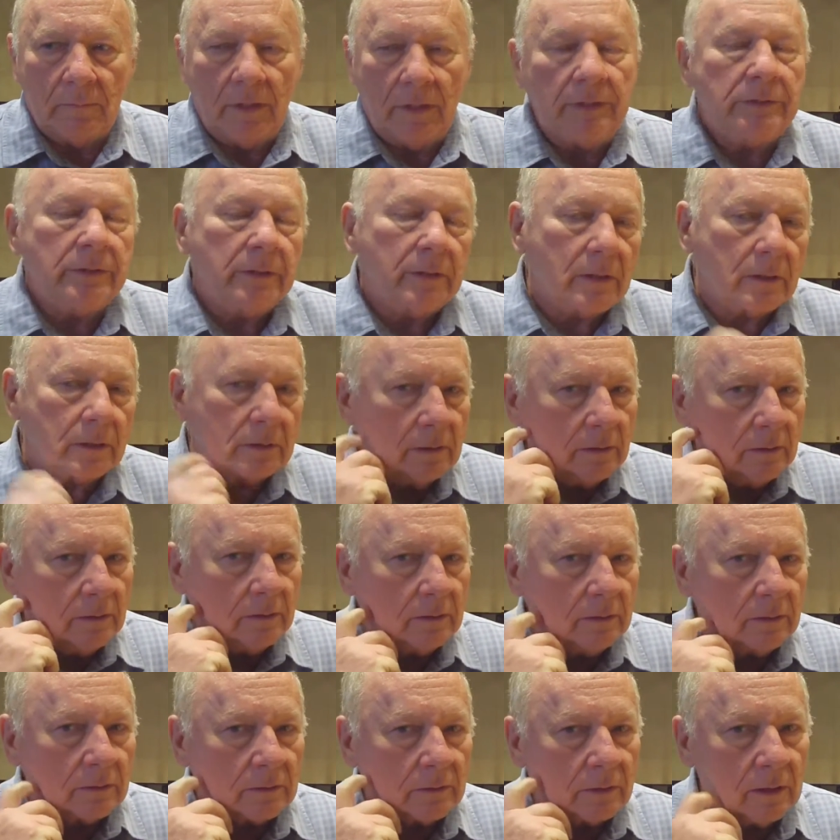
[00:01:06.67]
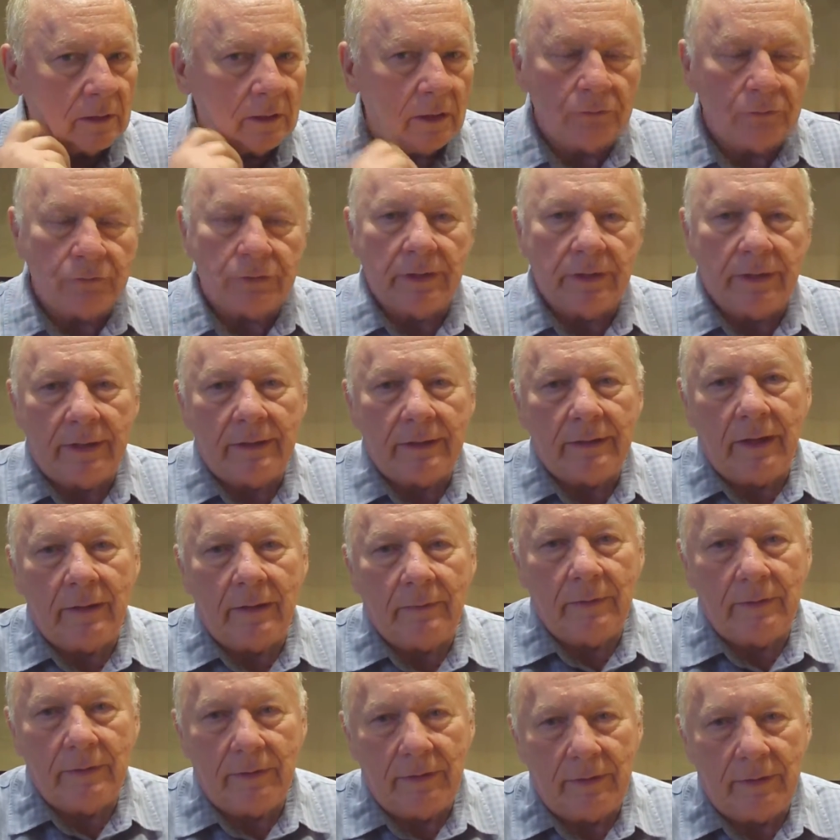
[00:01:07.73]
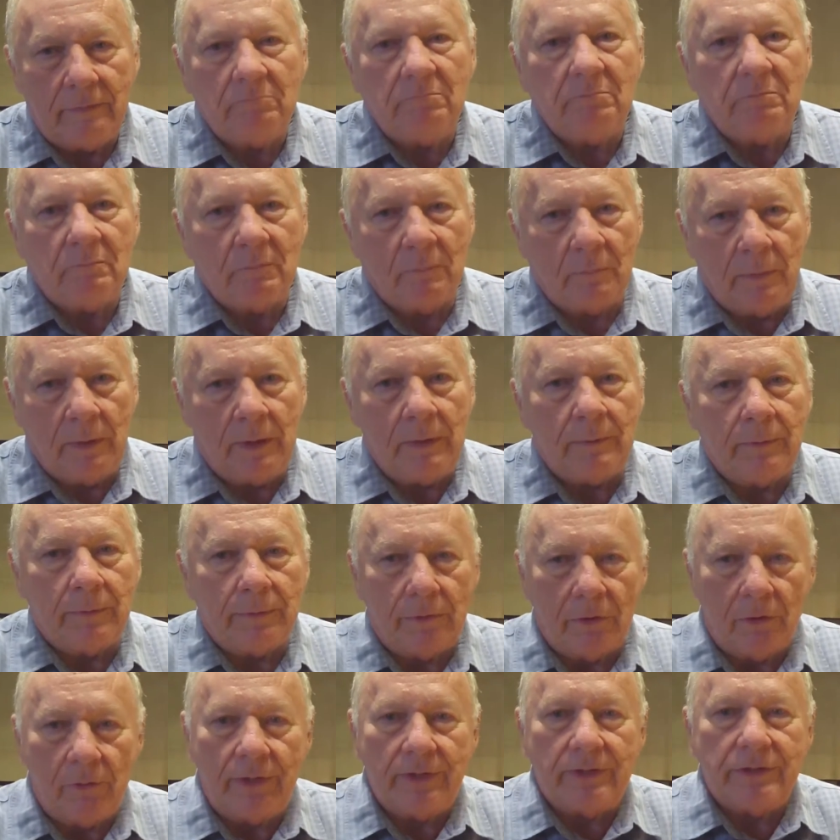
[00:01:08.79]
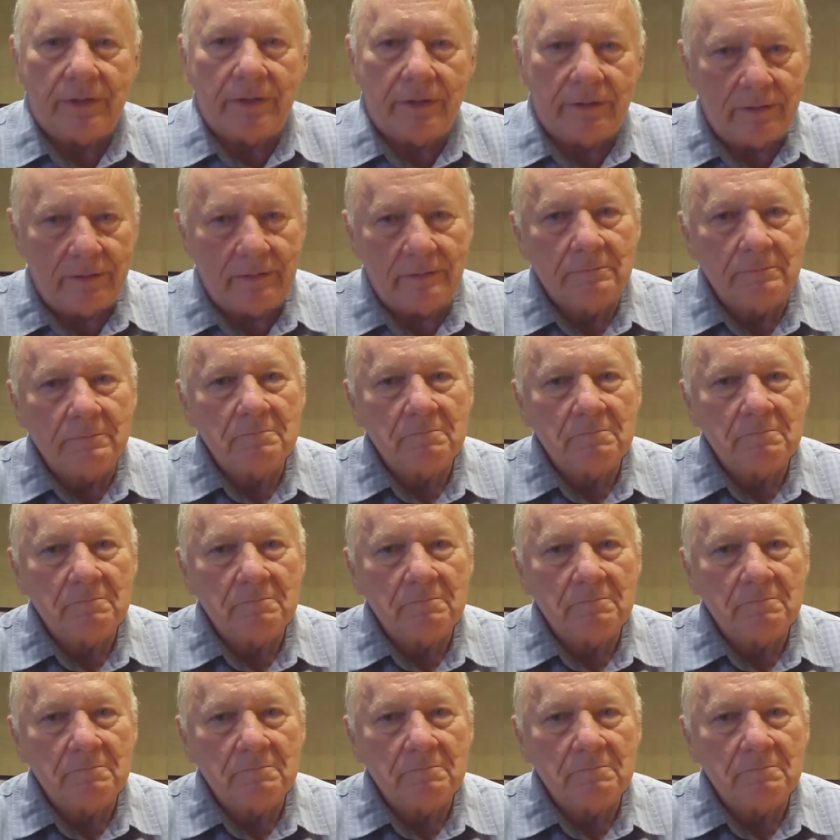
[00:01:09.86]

it's a close-knit neighborhood. People know each other.